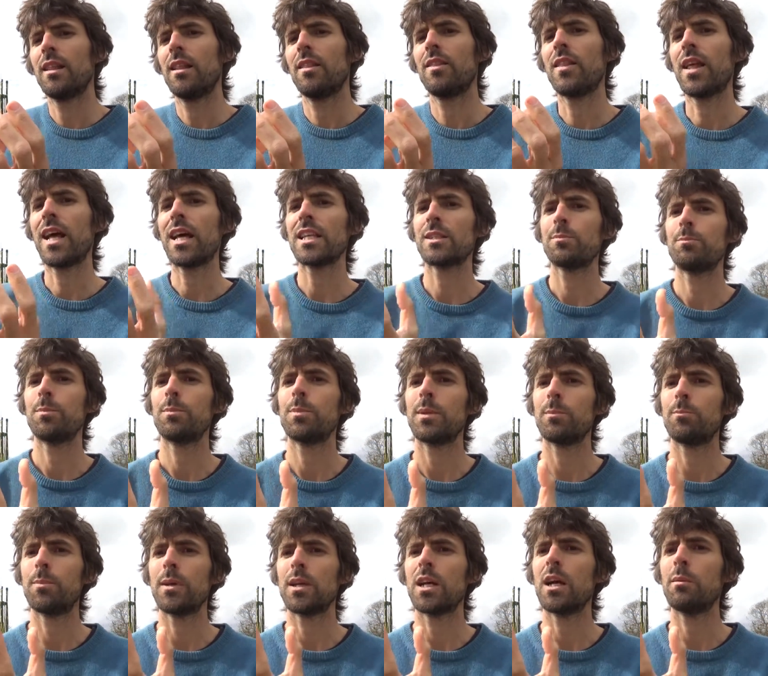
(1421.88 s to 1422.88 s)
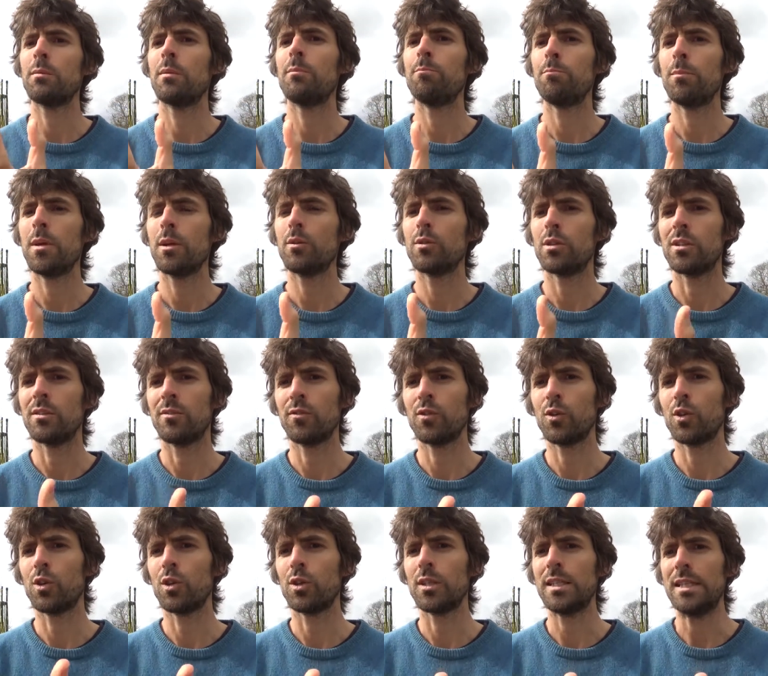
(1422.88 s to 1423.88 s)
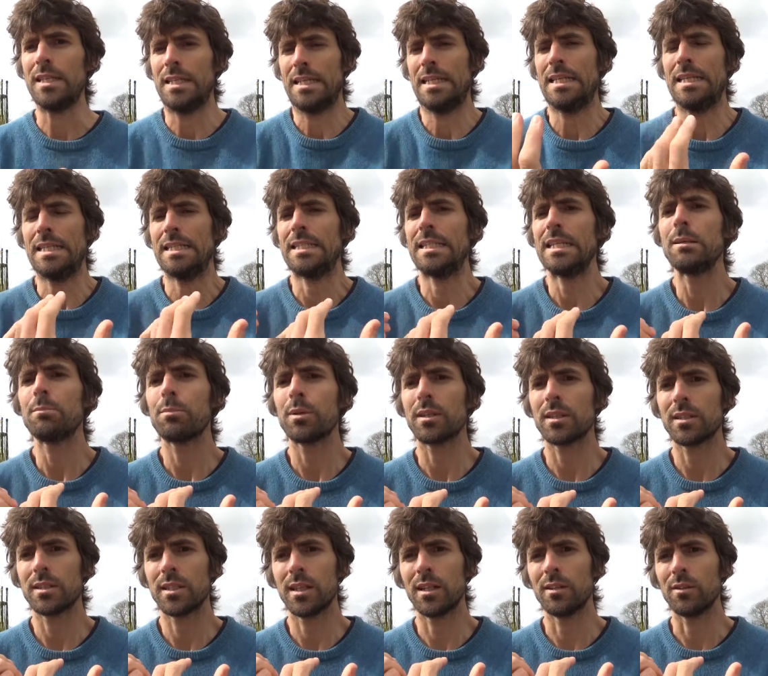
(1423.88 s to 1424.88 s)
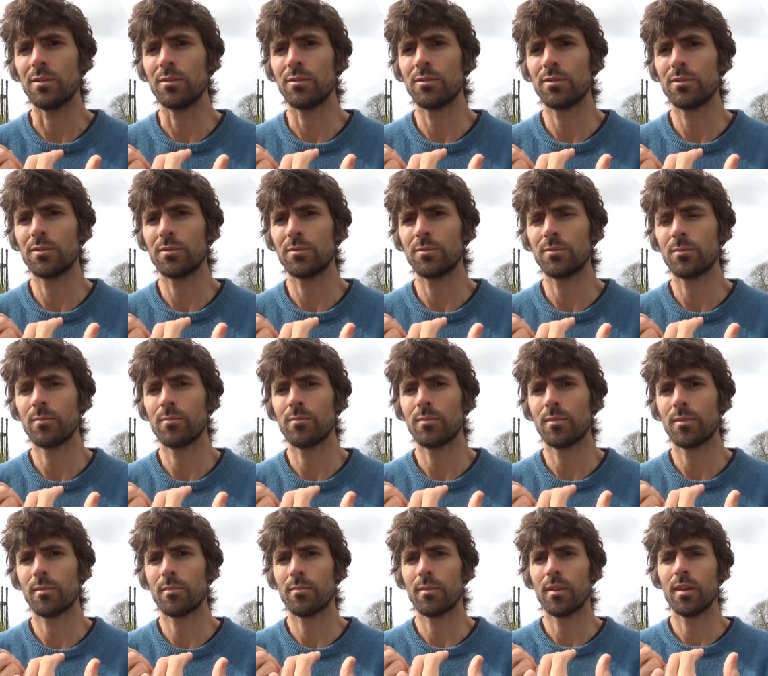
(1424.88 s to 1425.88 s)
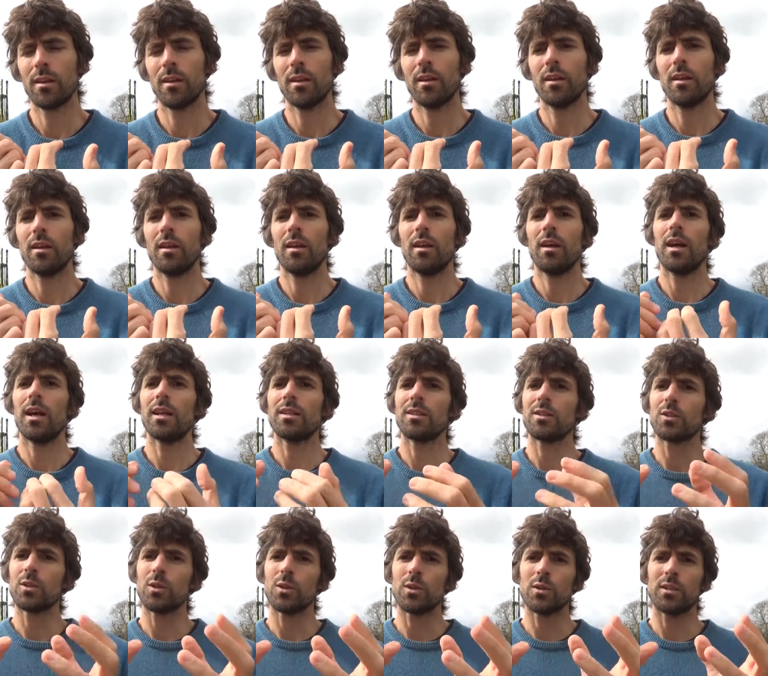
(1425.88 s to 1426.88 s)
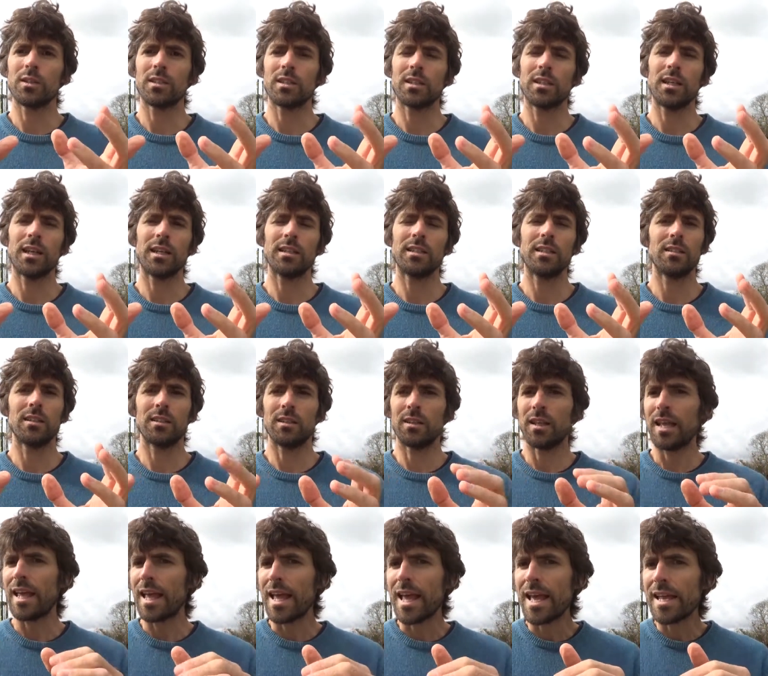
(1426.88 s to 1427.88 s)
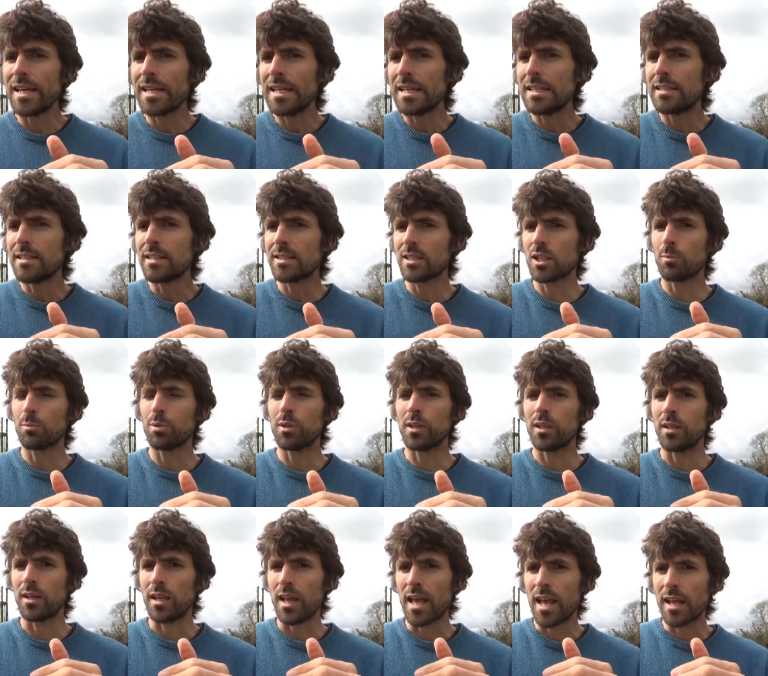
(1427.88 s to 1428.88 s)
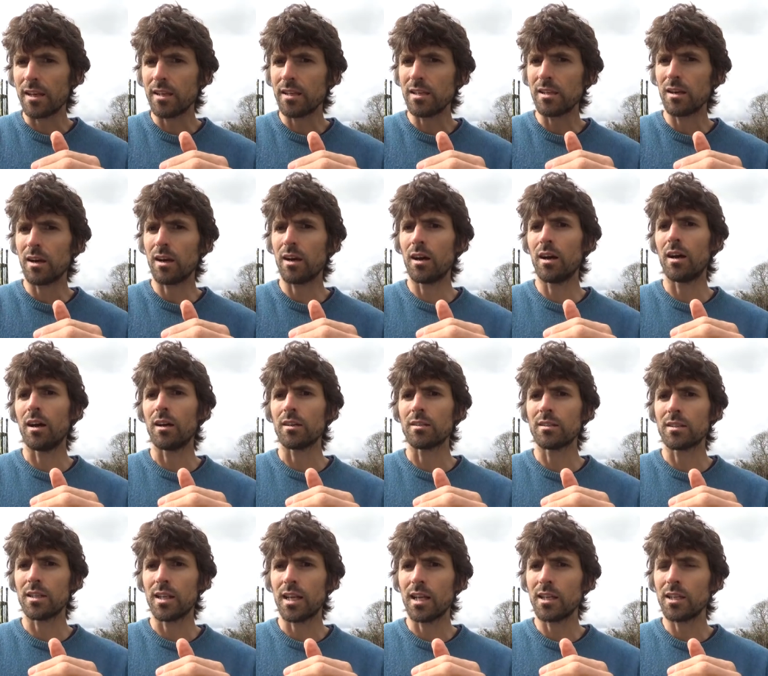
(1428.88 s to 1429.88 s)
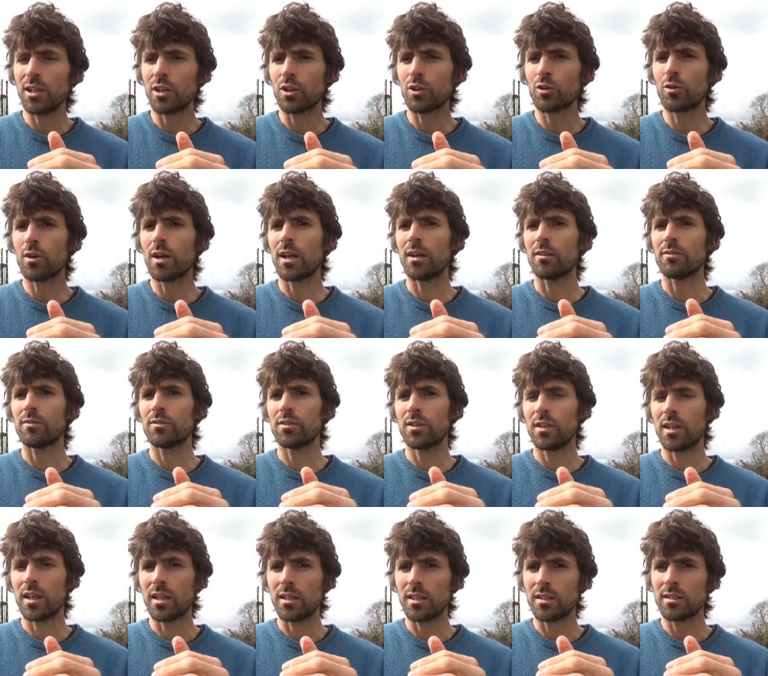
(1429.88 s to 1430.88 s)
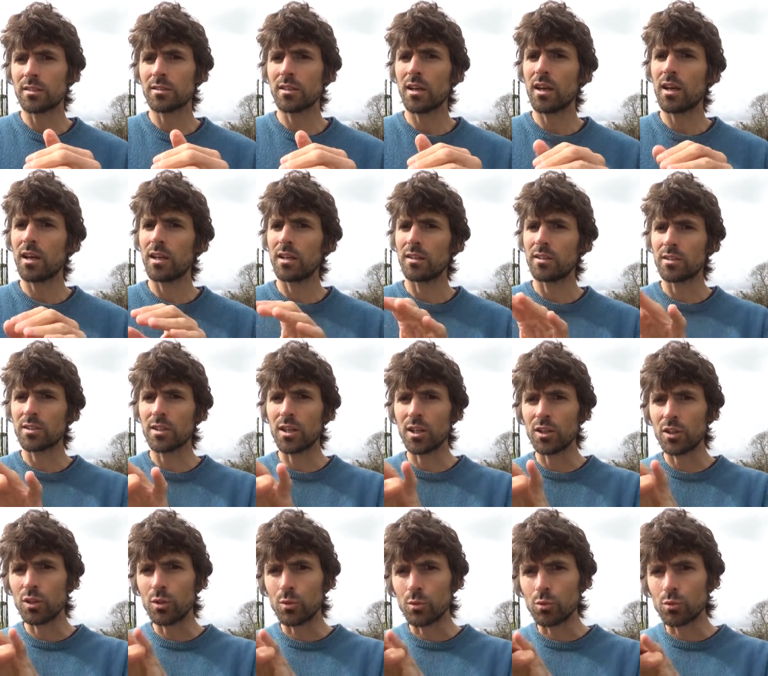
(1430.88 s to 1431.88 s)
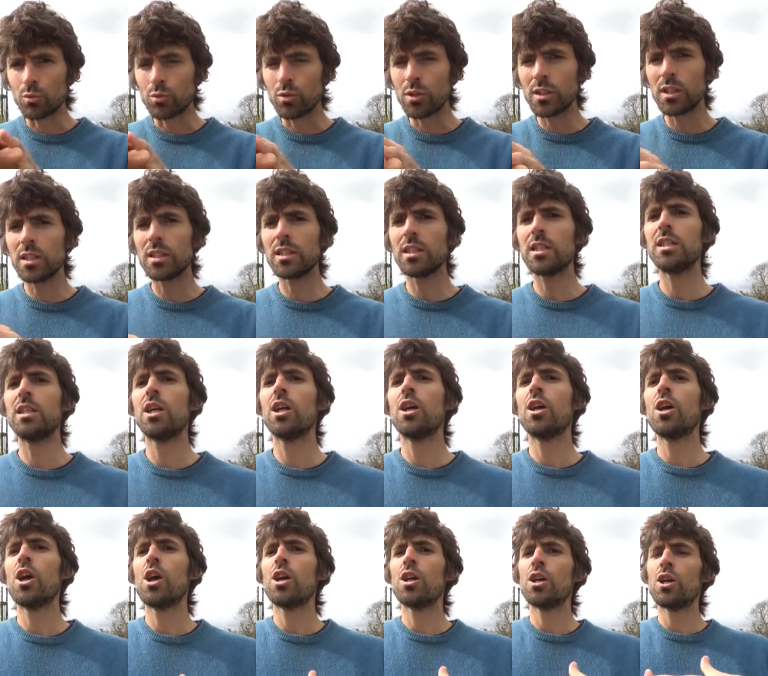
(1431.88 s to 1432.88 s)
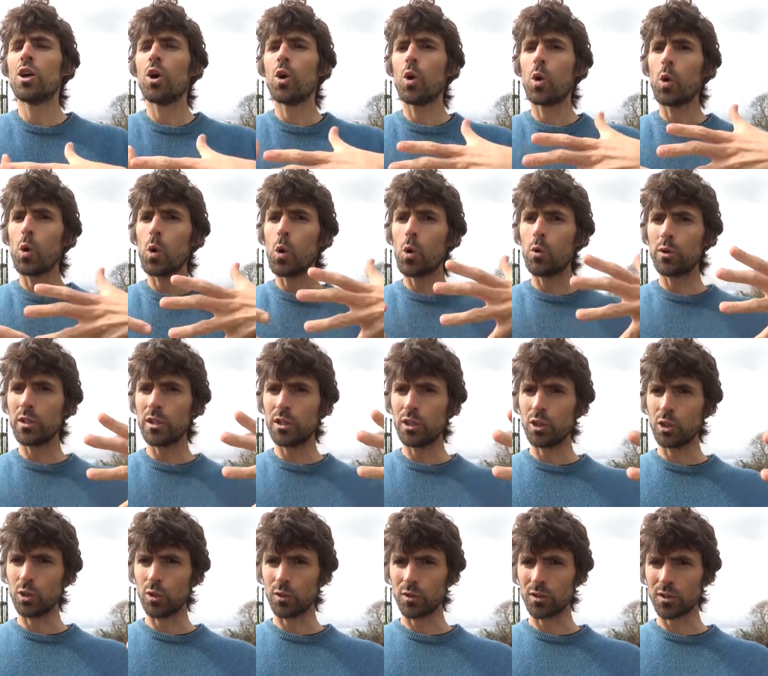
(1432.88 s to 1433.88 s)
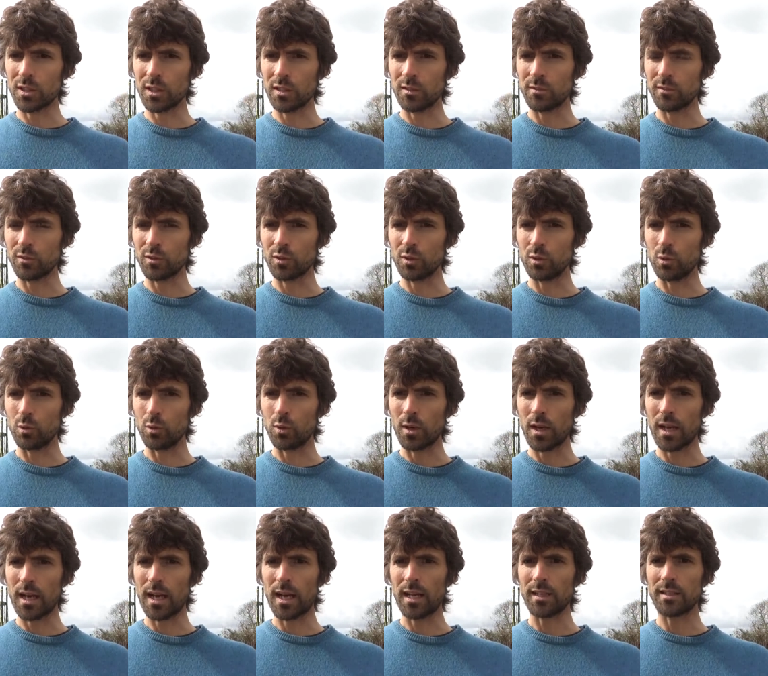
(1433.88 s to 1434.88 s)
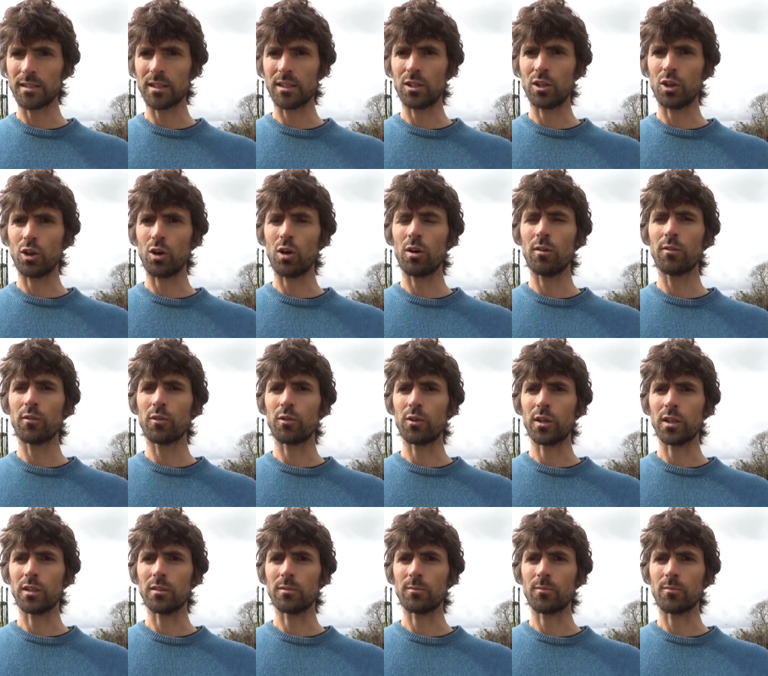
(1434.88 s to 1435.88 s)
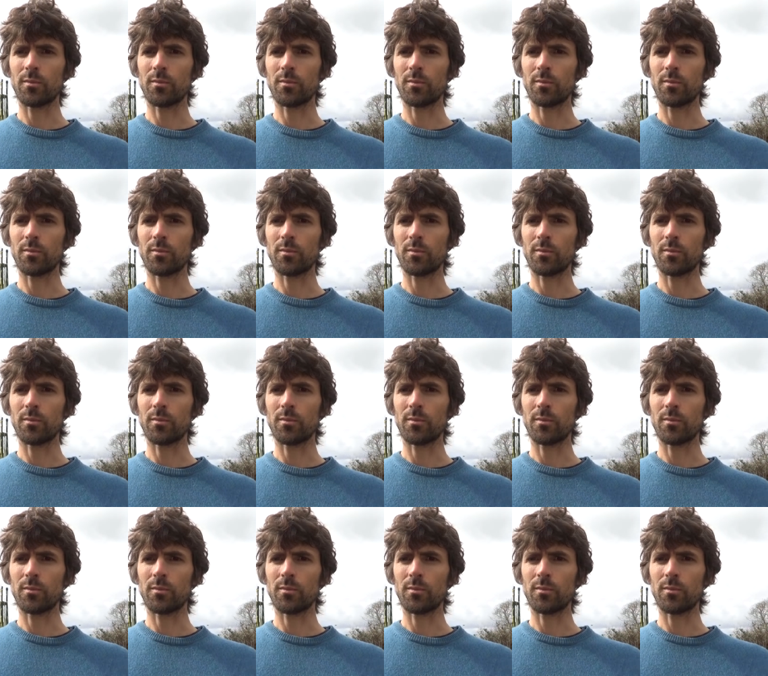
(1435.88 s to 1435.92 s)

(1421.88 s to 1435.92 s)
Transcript: that has become a mirror for his deeper self. And so there's the idea that any discipline, any art, any craft, any science that you really orient yourself to as an offering